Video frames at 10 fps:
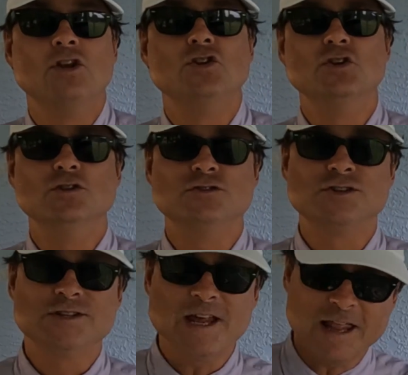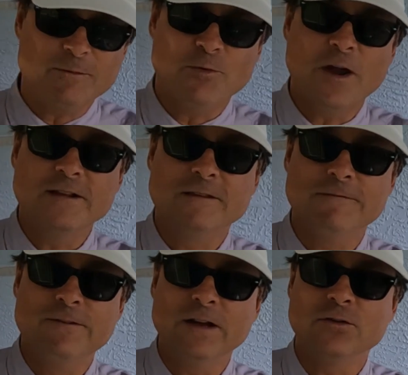Do you celebrate the
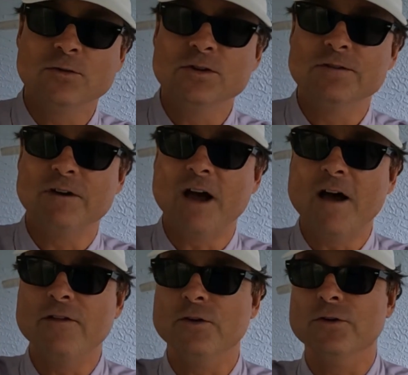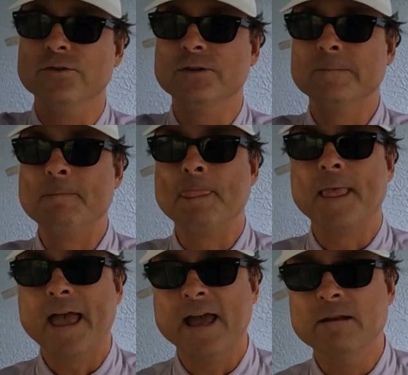victories of others
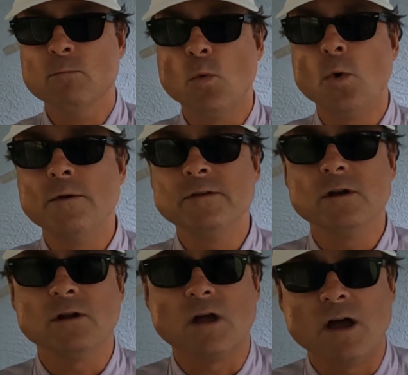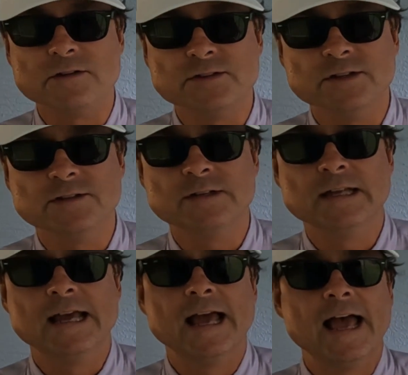and mourn their losses
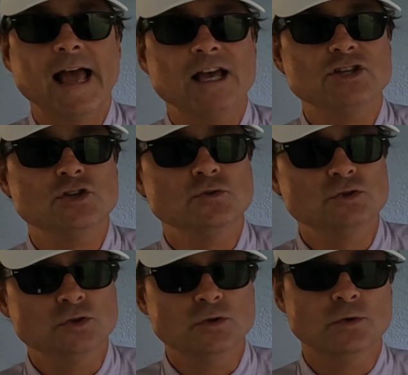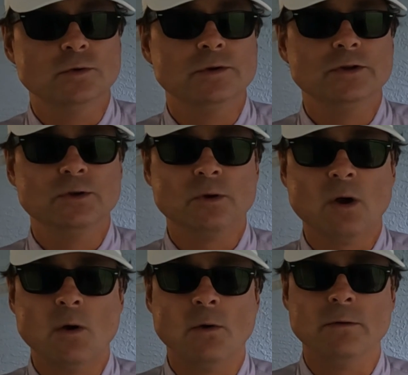as you do your
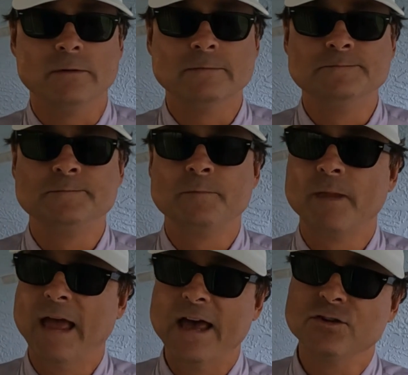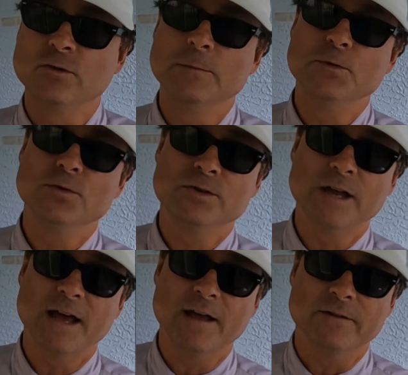own? As Scripture
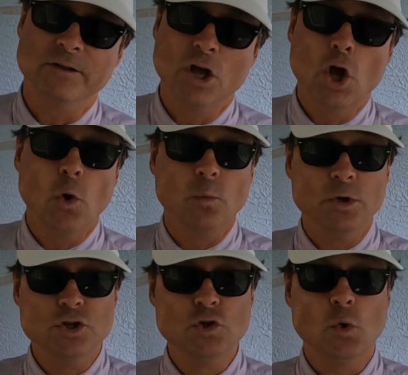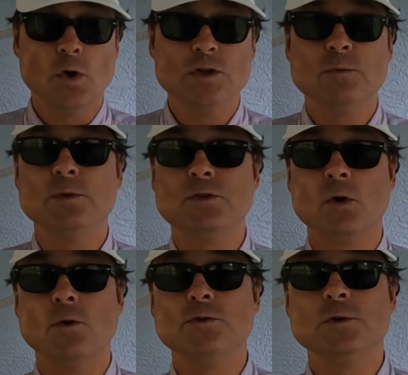says, rejoice with
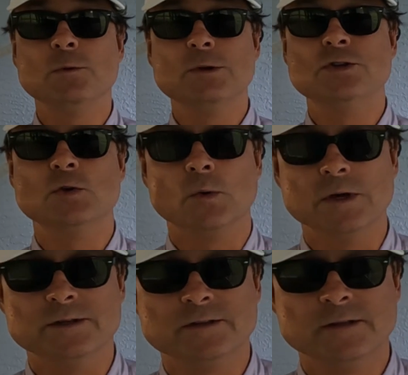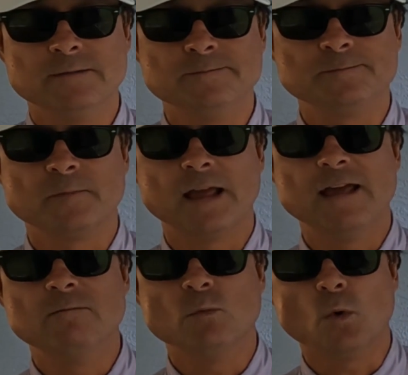those who rejoice
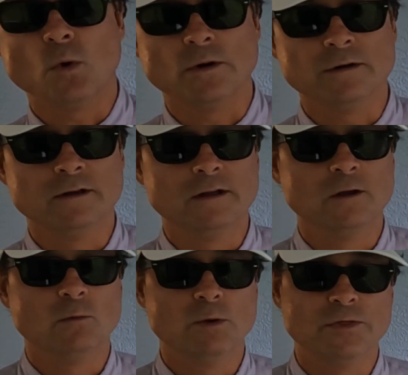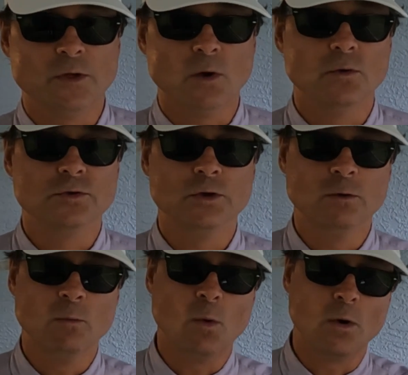and mourn with those
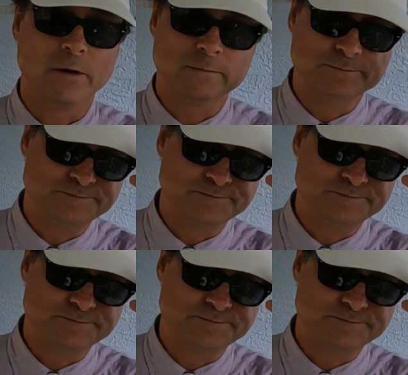who mourn.